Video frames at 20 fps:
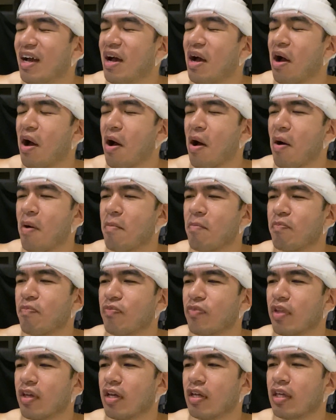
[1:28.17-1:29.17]

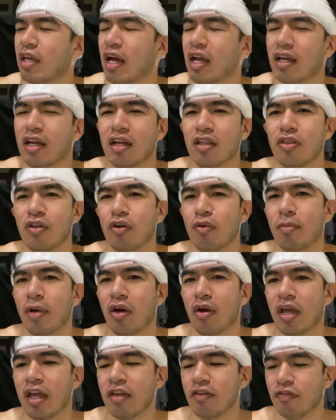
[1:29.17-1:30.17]
I got there
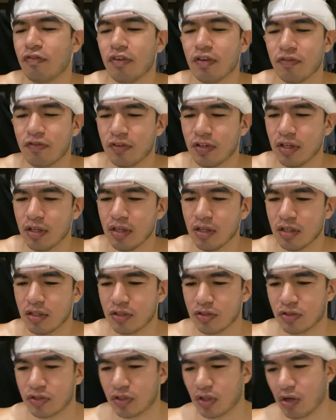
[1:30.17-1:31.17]
about
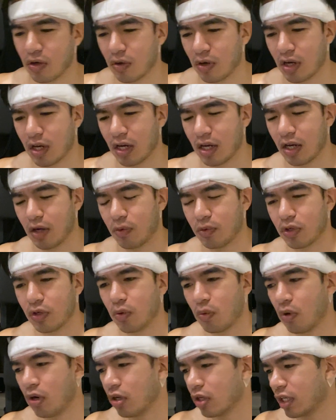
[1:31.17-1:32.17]
8:50. So when you
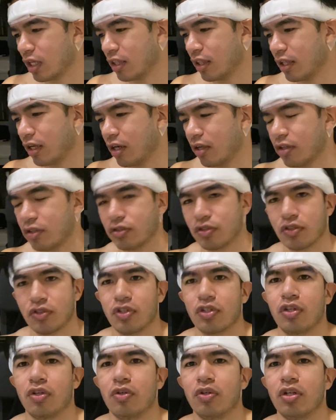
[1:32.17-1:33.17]
walk in there, there's a
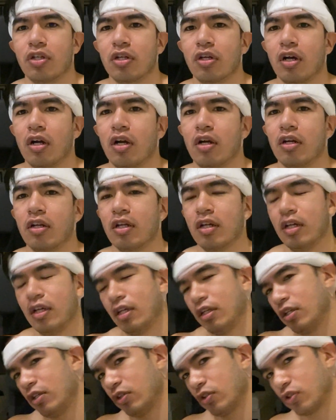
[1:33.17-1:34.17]
security guard.
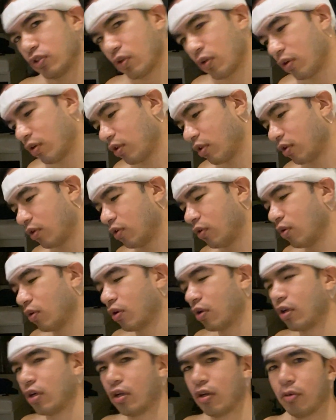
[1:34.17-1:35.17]
They'll show you to the
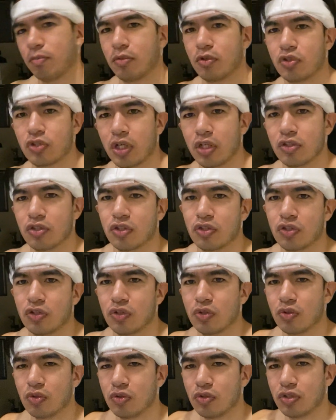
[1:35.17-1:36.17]
door, help you change your
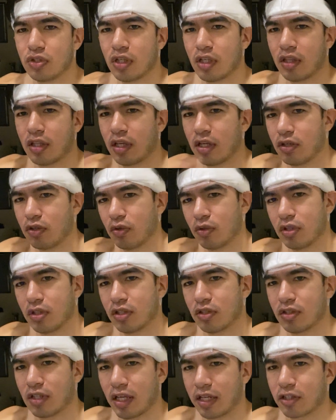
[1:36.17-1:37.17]
shoes. And they're doing
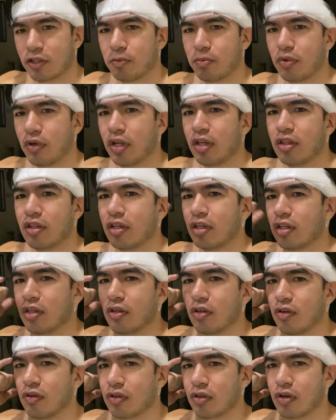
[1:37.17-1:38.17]
this like spray thing,
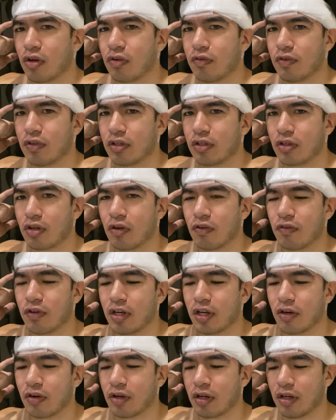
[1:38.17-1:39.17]
COVID
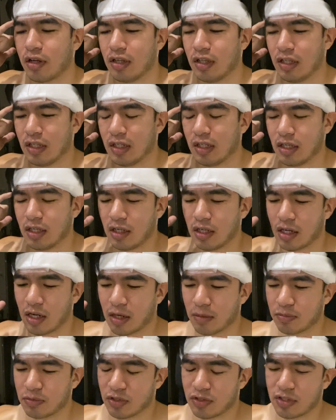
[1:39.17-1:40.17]
era,
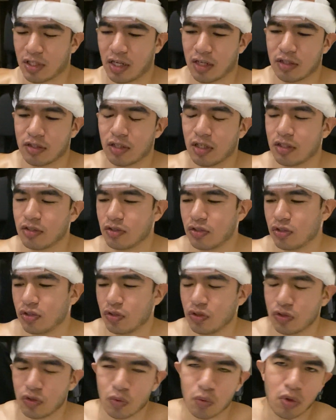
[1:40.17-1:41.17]
to sanitize the
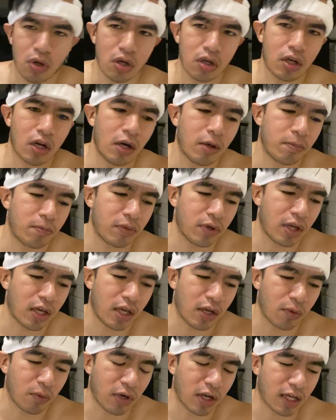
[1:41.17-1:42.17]
shoes. You walk up,
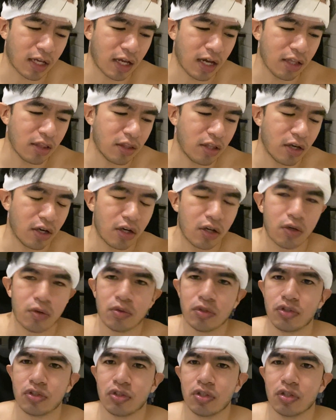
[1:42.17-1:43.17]
and when I got there, it
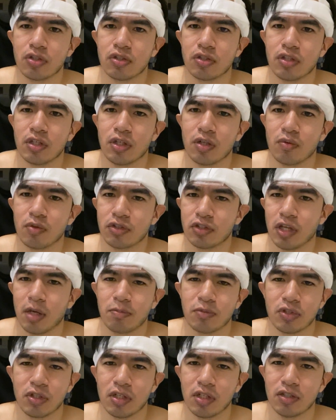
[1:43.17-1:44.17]
was just the
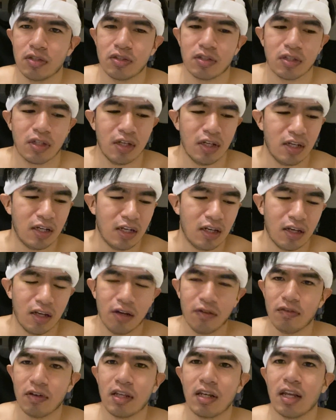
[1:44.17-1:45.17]
receptionist.
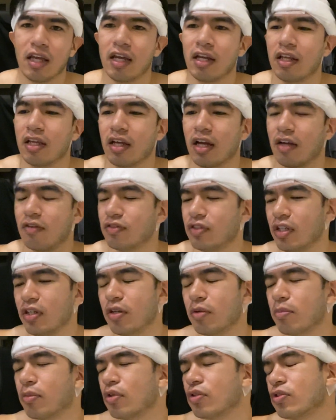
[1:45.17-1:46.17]
Lovely lady. I've seen
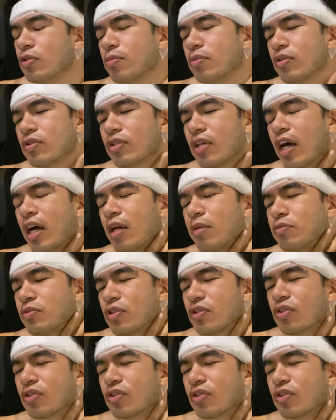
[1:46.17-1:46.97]
her multiple times.